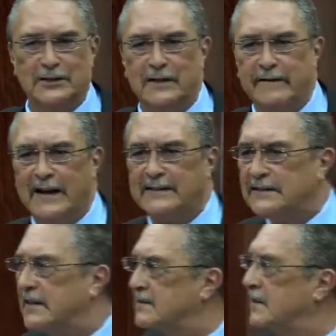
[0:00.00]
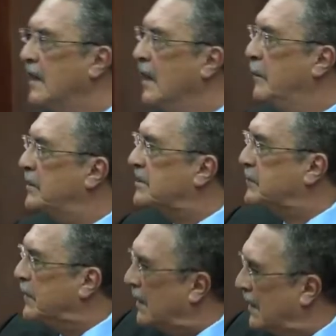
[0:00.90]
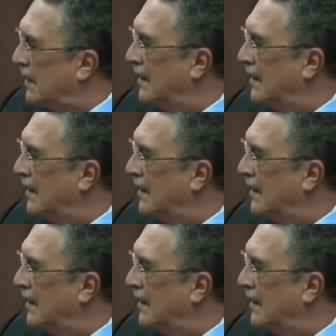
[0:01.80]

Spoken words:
Leave it as it is, Mr. Speaker.